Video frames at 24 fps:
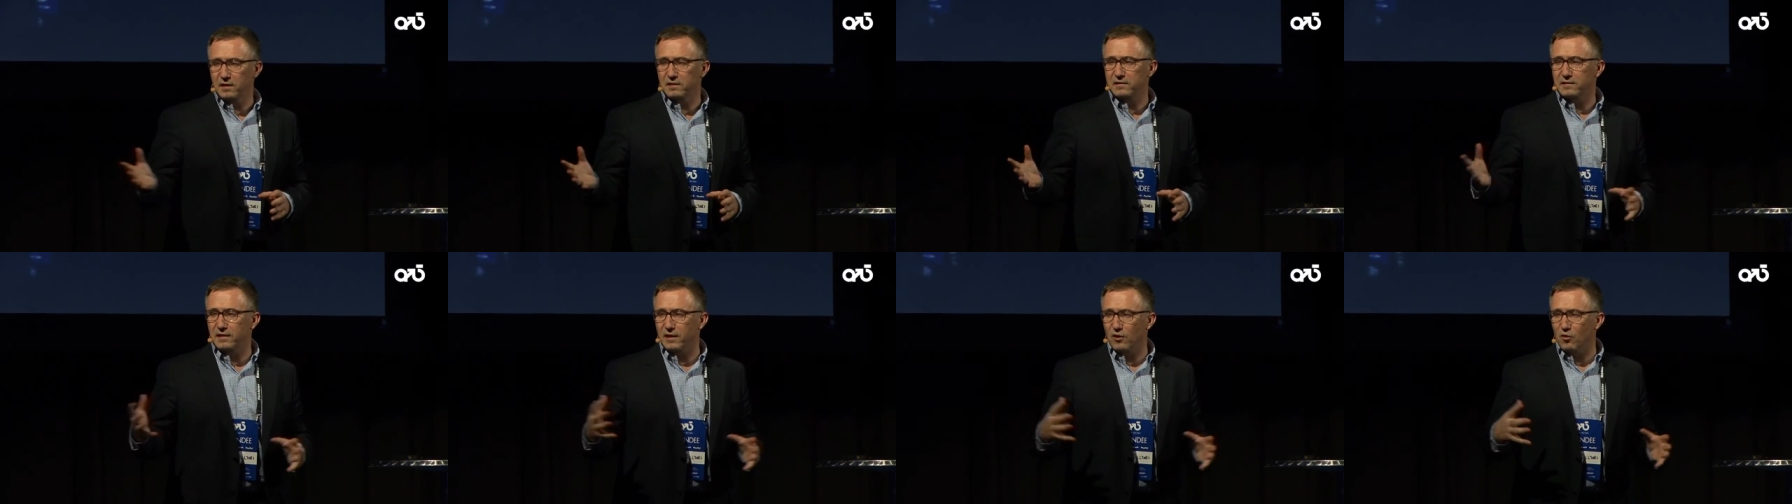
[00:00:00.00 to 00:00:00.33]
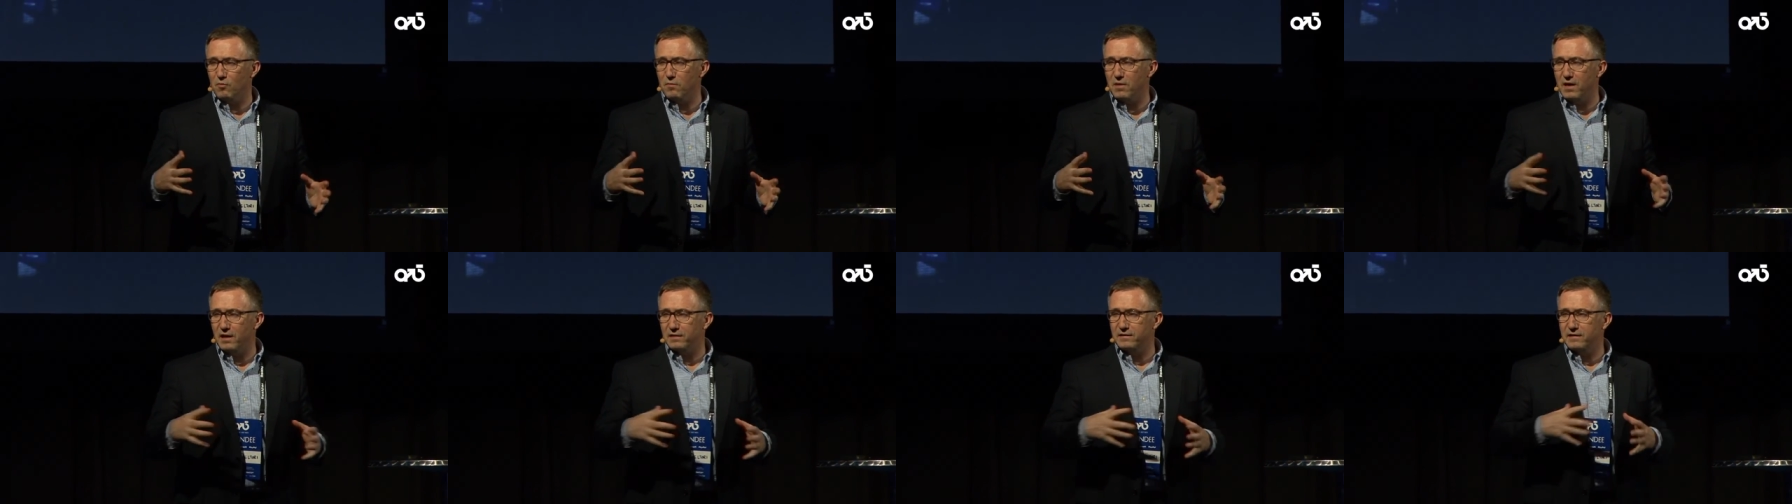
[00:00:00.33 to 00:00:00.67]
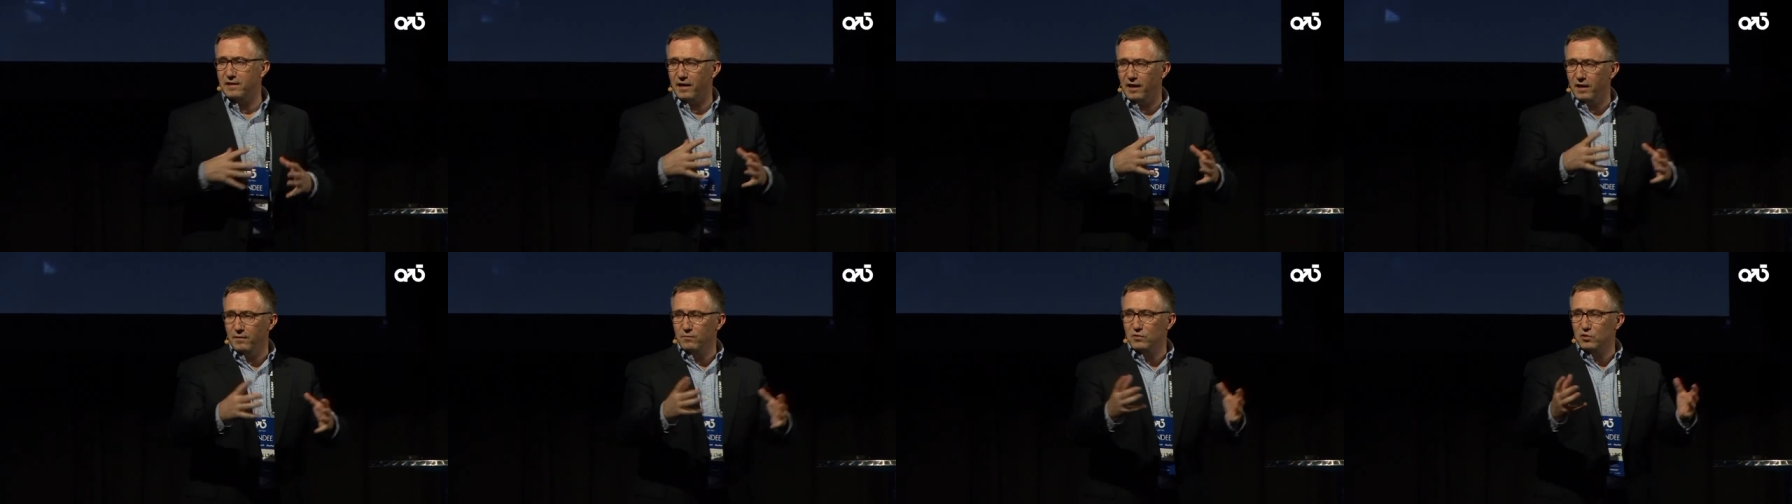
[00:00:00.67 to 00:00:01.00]
Sanomat
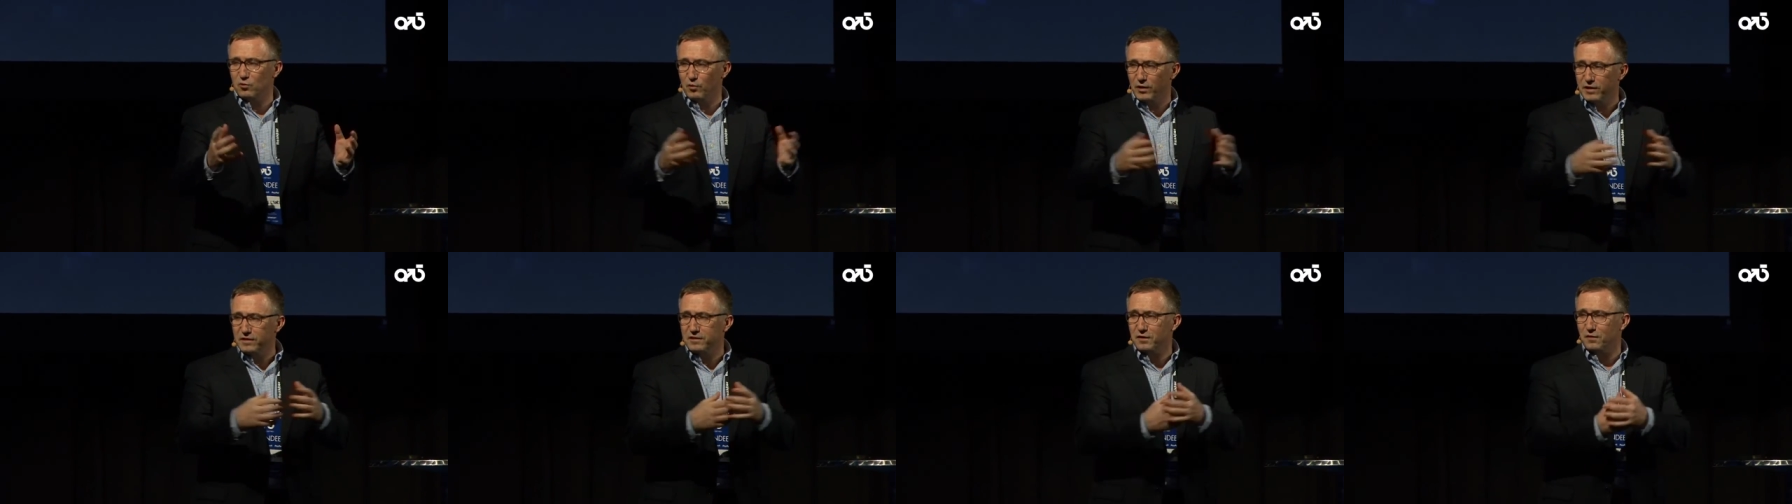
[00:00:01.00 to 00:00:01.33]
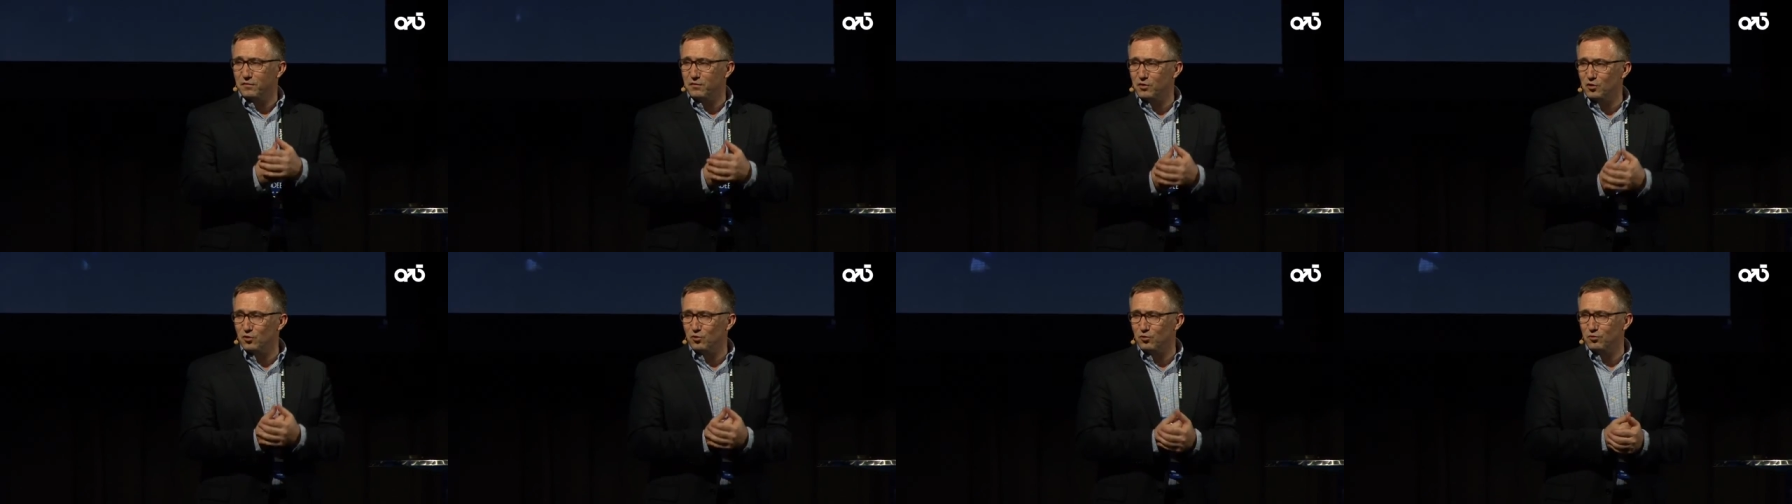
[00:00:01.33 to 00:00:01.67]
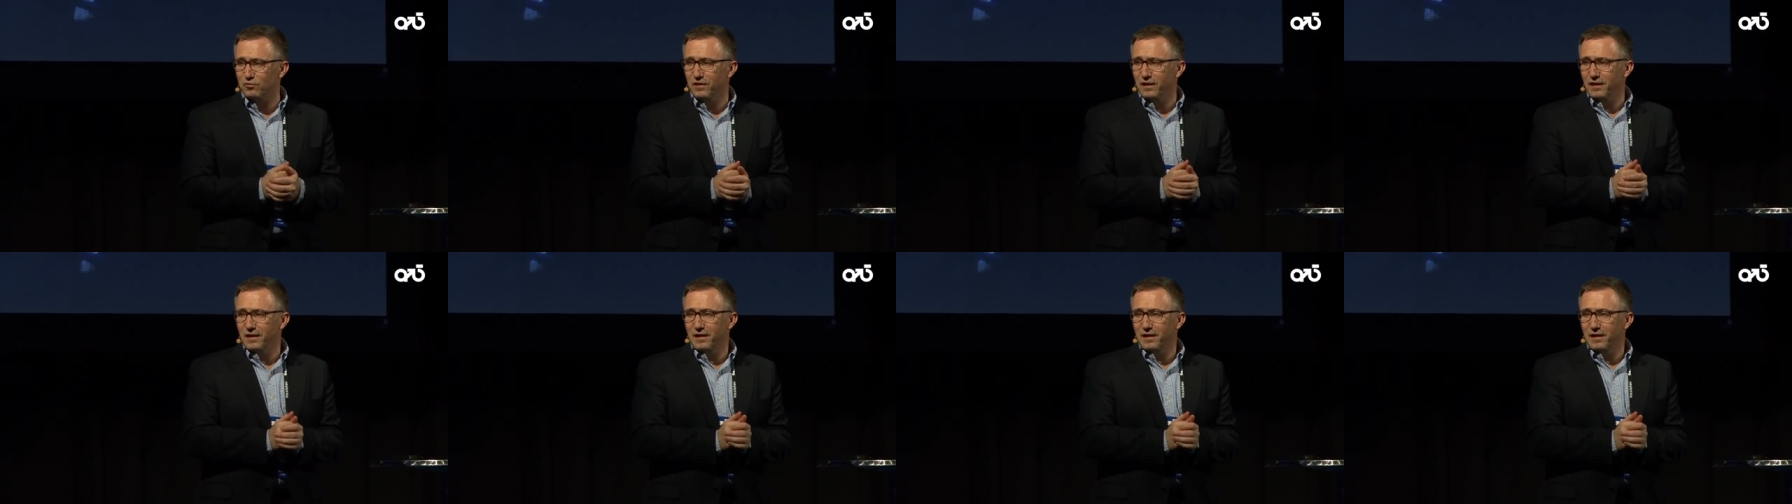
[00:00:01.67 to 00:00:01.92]
came to interview